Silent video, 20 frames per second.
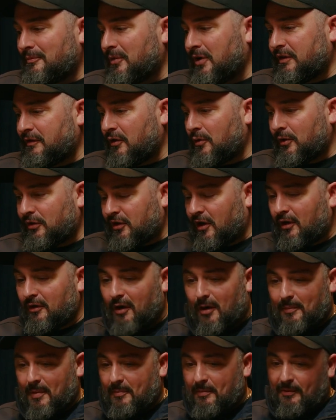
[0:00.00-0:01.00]
We've also,
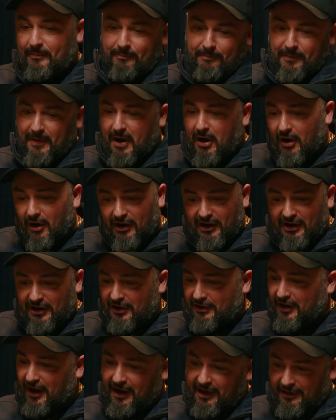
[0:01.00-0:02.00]
I remember early in
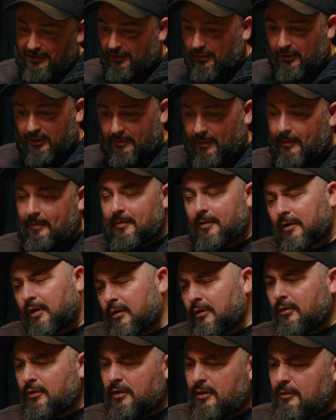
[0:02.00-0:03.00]
the days talking about people
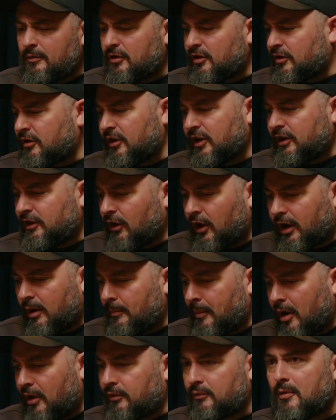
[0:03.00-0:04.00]
going, oh, you just need like a
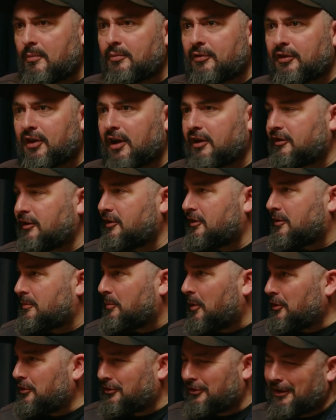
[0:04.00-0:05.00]
password protected
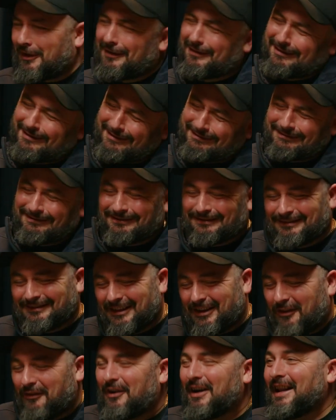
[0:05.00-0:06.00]
spreadsheet. It's like, oh,
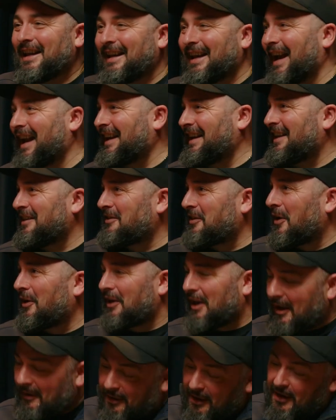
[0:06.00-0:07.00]
you're not really getting this, are
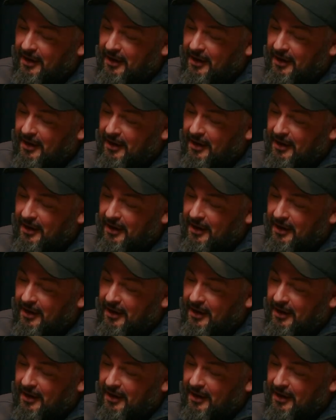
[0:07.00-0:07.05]
you?